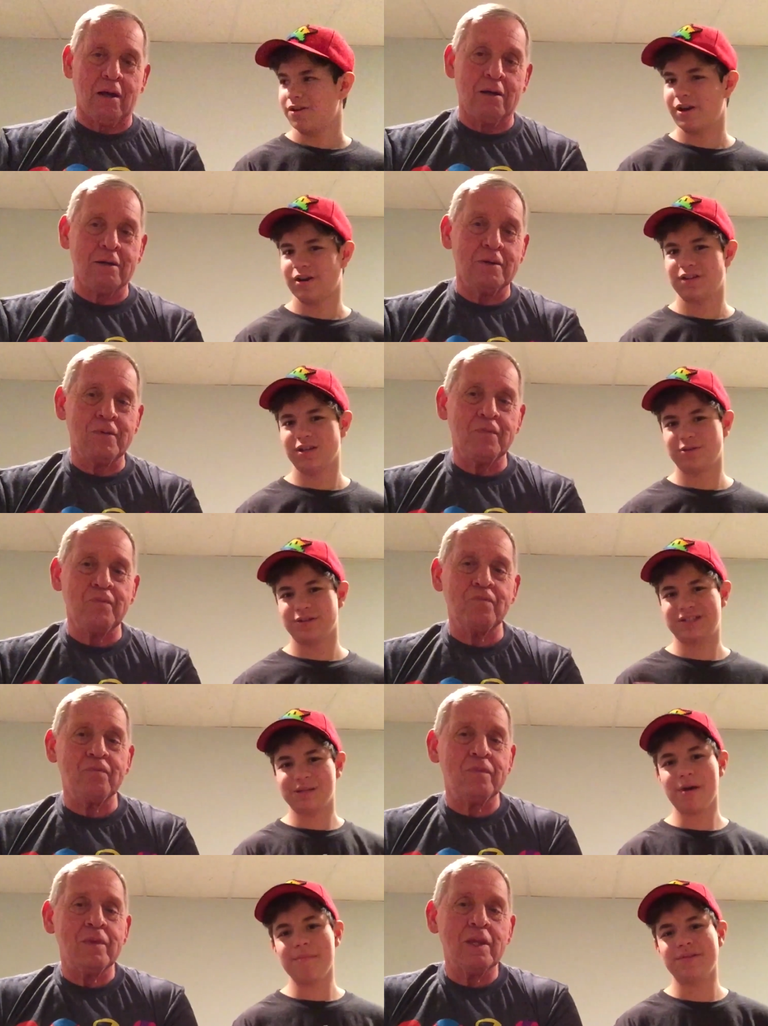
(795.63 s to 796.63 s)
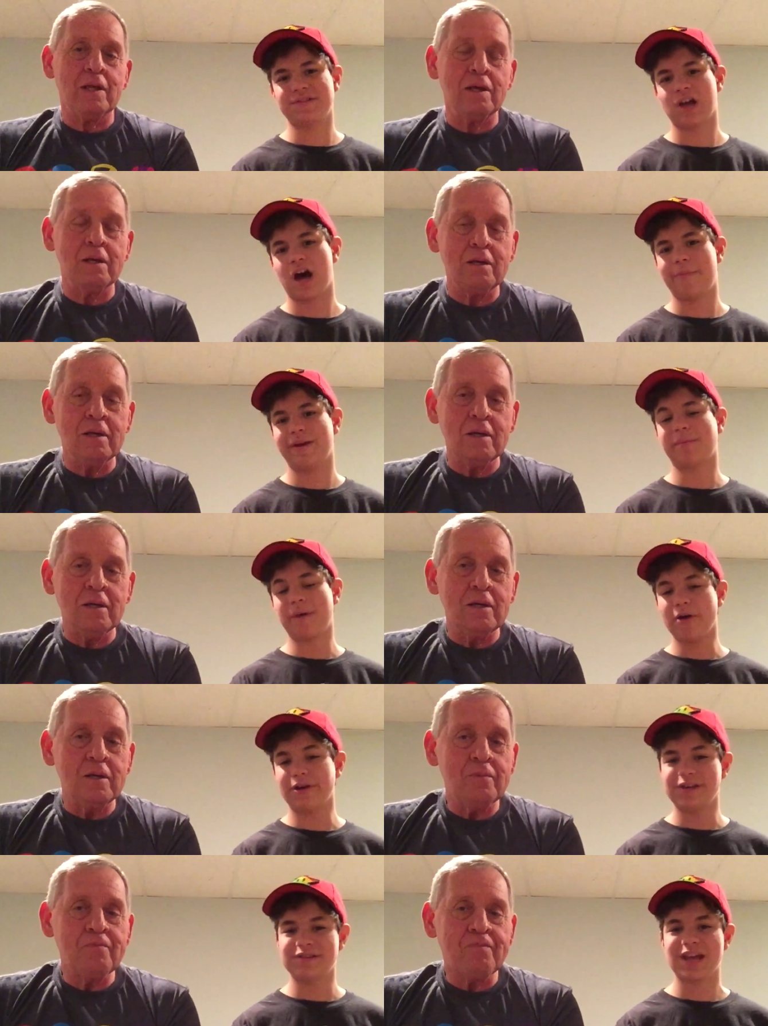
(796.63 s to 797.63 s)
Speaker 1: All right, so to sum up this topic,
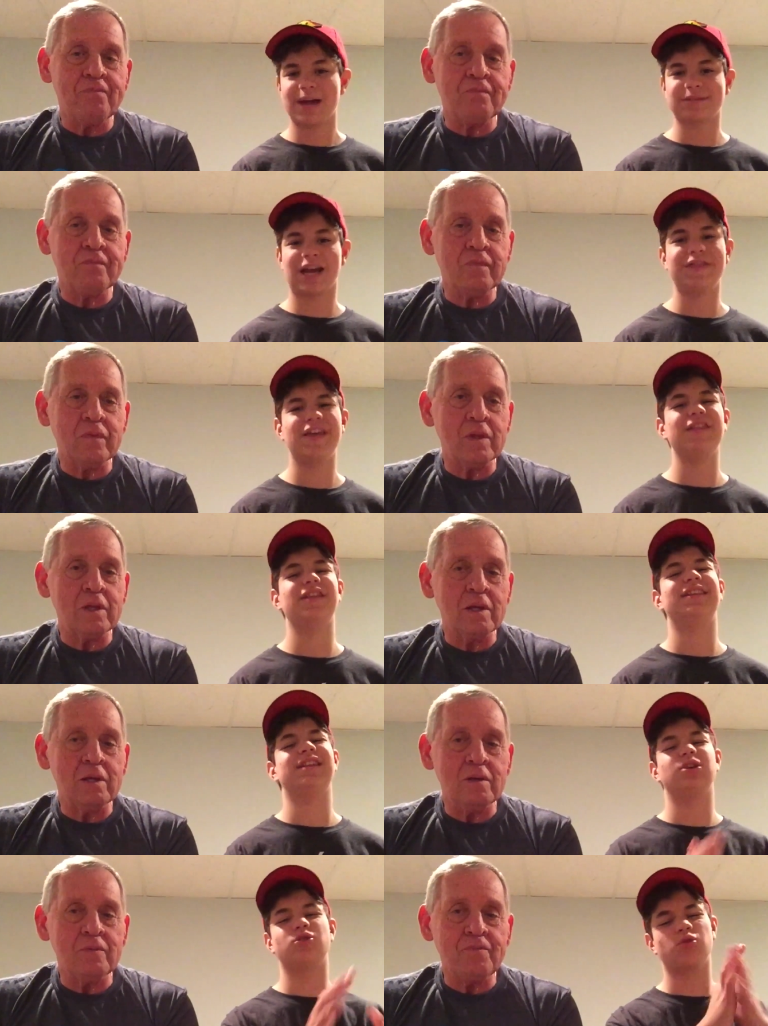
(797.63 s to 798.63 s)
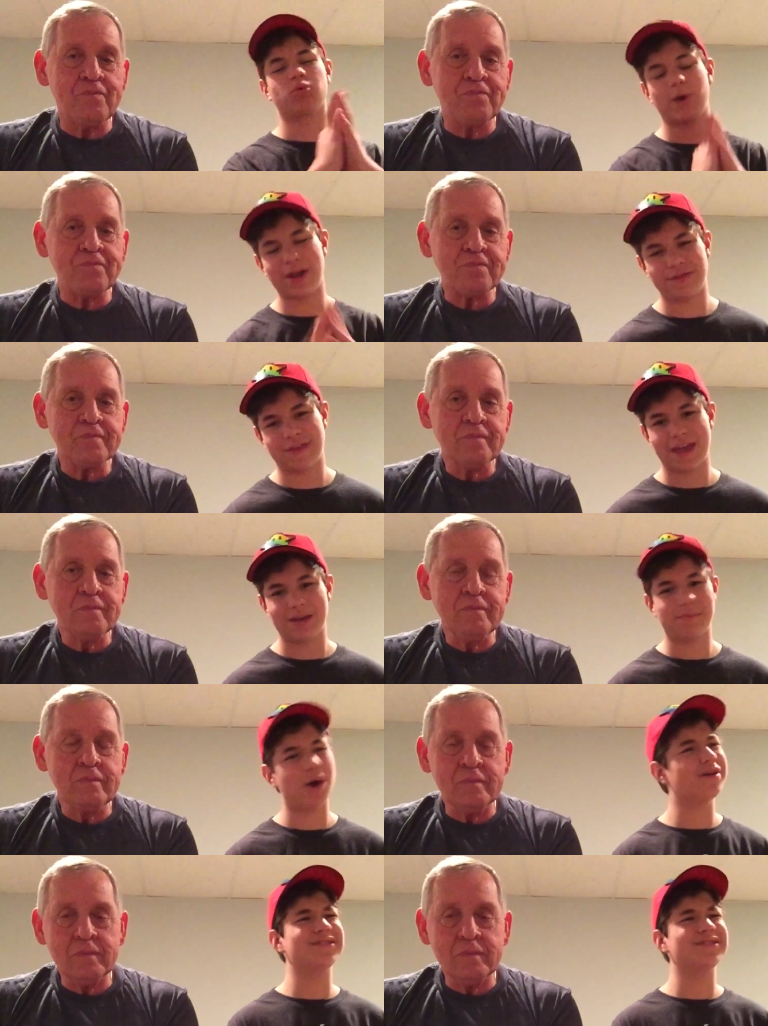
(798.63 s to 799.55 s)
stops. I think it's a great thing.